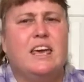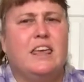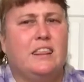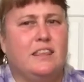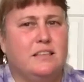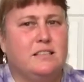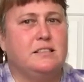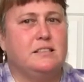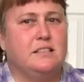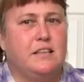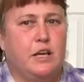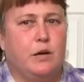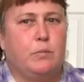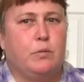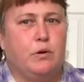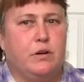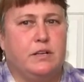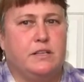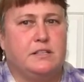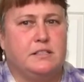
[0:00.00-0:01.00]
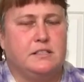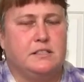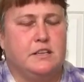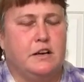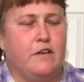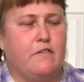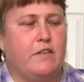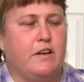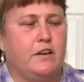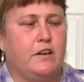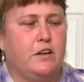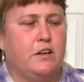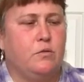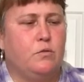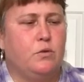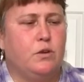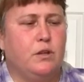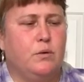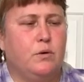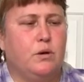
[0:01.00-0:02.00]
they stay pretty stiff and you
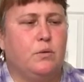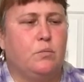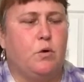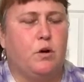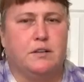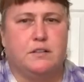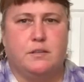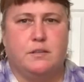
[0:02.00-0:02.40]
really wouldn't want it